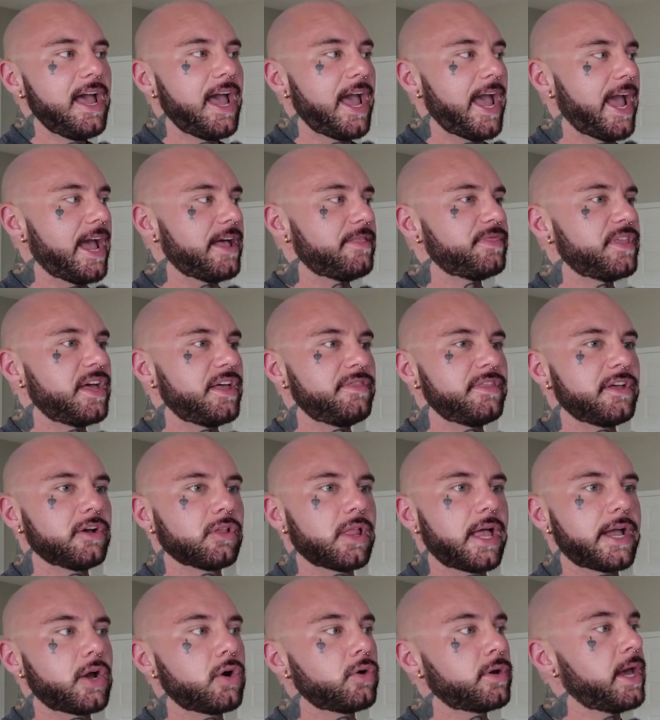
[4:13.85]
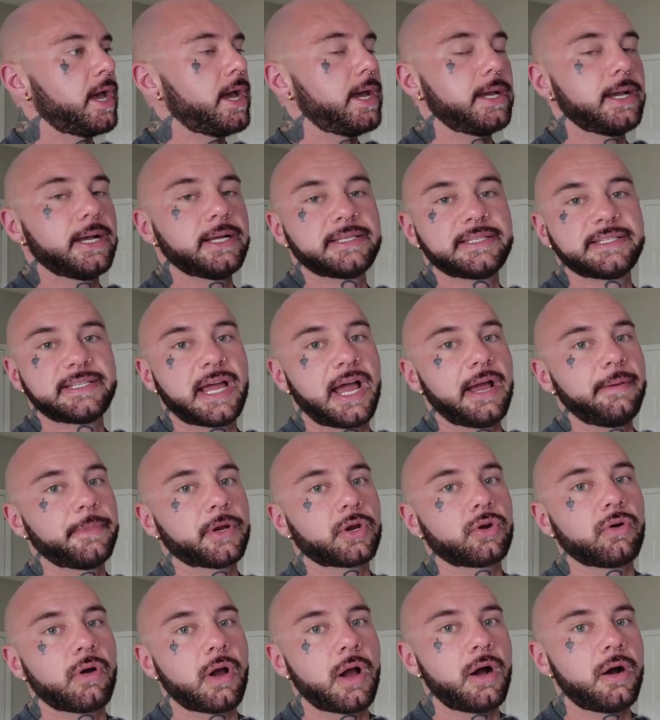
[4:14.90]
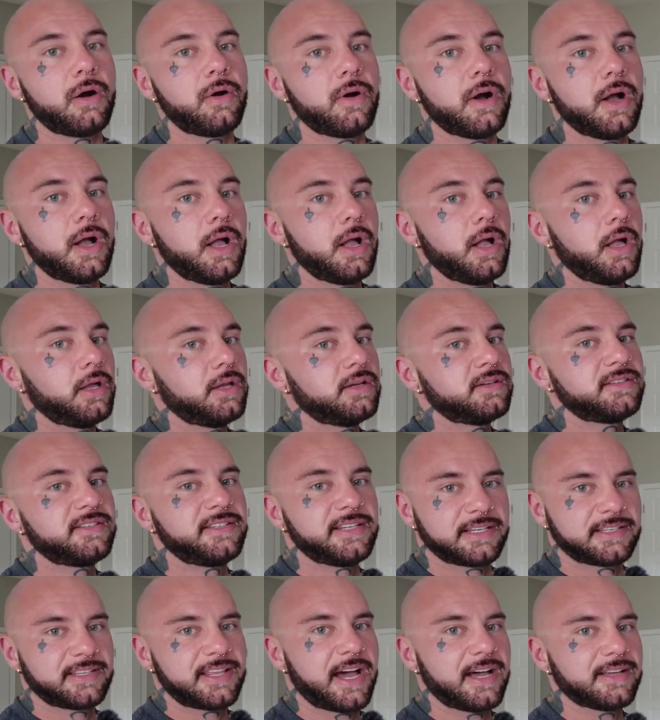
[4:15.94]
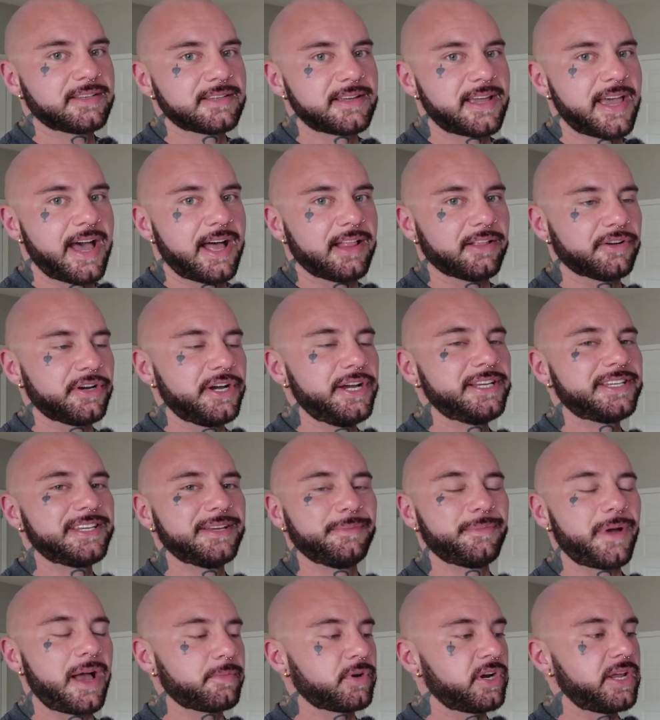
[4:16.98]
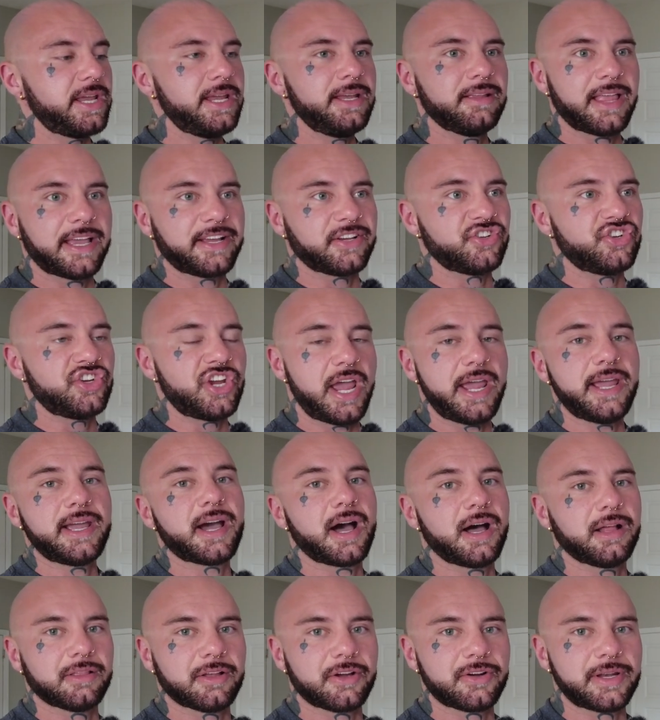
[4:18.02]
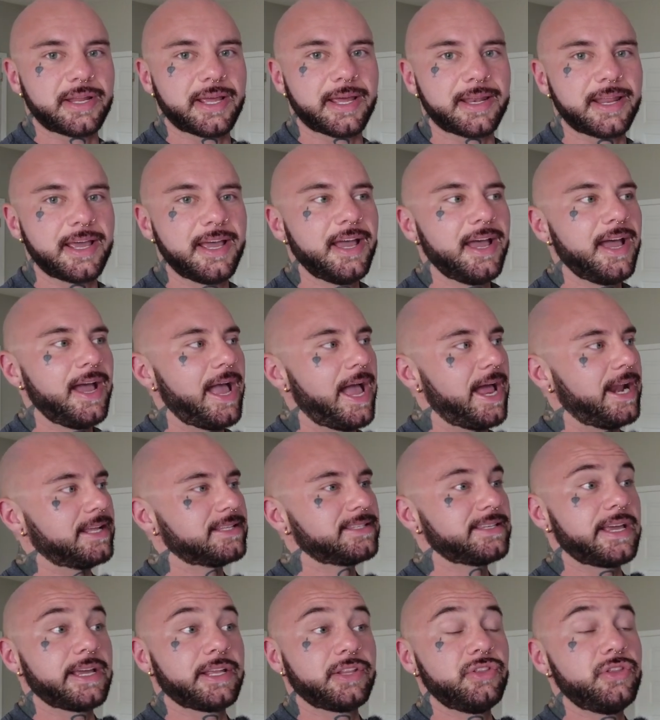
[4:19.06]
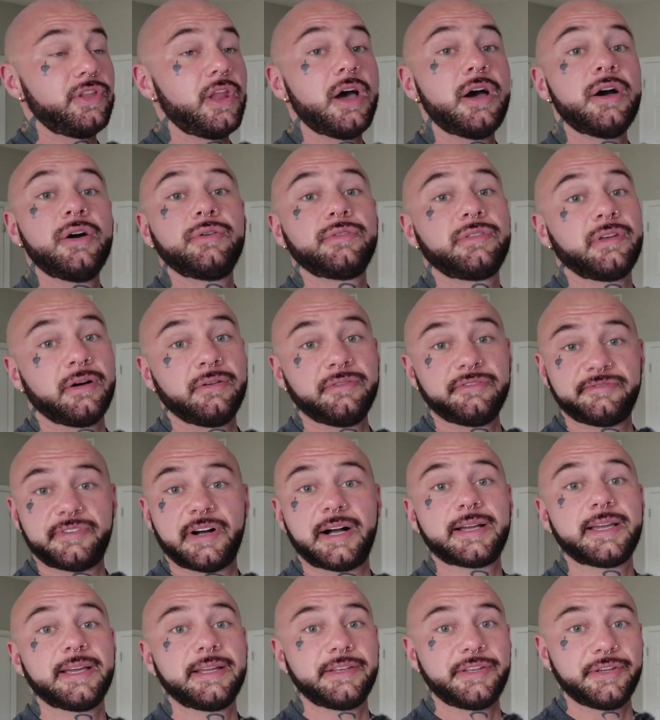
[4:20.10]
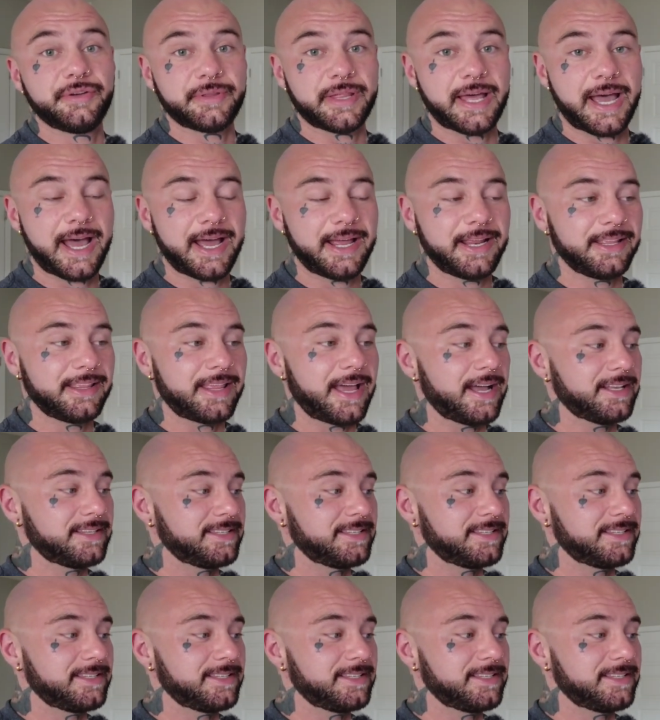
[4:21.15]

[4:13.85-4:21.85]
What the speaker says: And then they're like, okay, it's time to grow 6,000 calories. I'm gonna eat like Jay Cutler did. And it's like, no, don't fucking do that.